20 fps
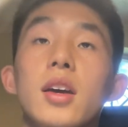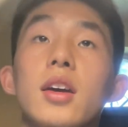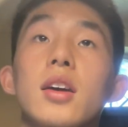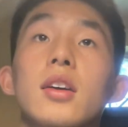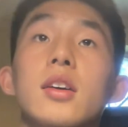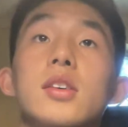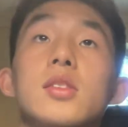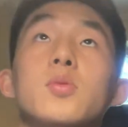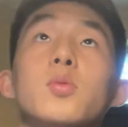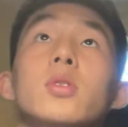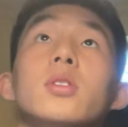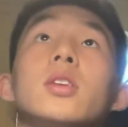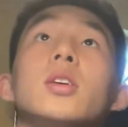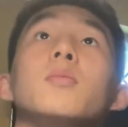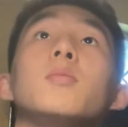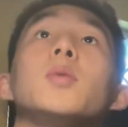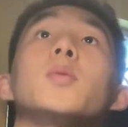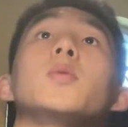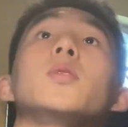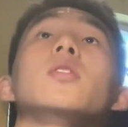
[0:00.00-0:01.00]
Because one thing
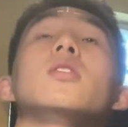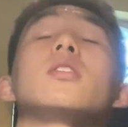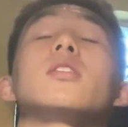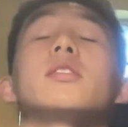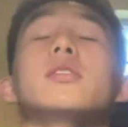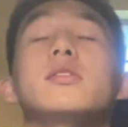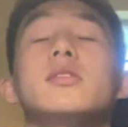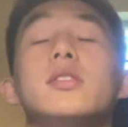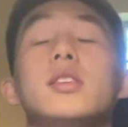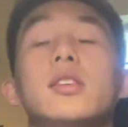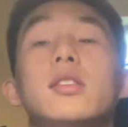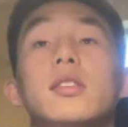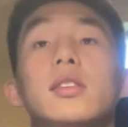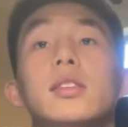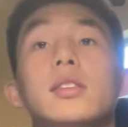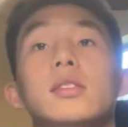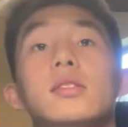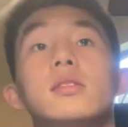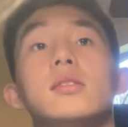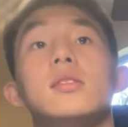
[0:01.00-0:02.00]
people need to consider
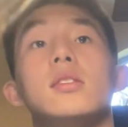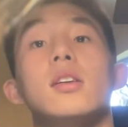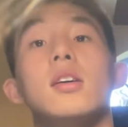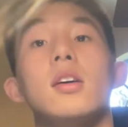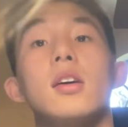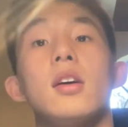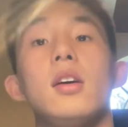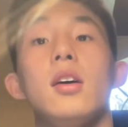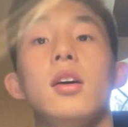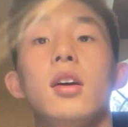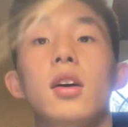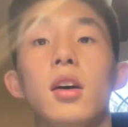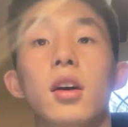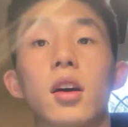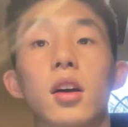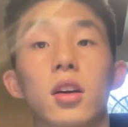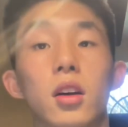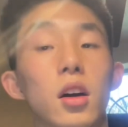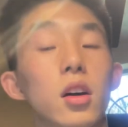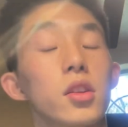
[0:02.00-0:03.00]
is a
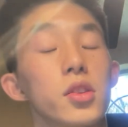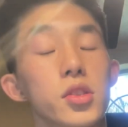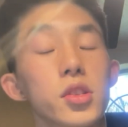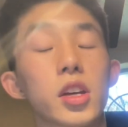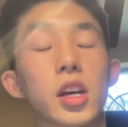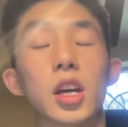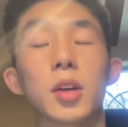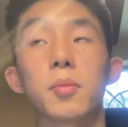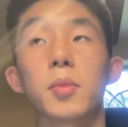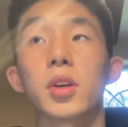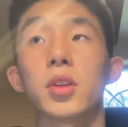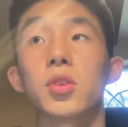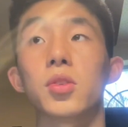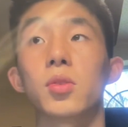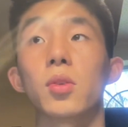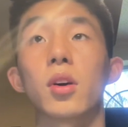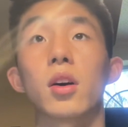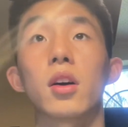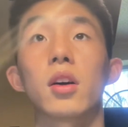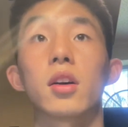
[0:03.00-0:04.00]
college can be too
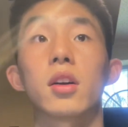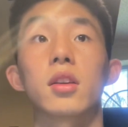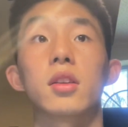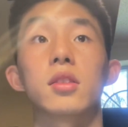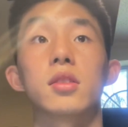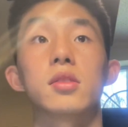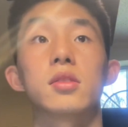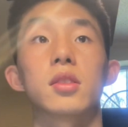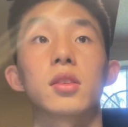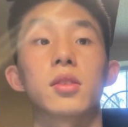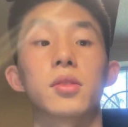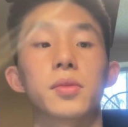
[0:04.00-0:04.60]
hard, so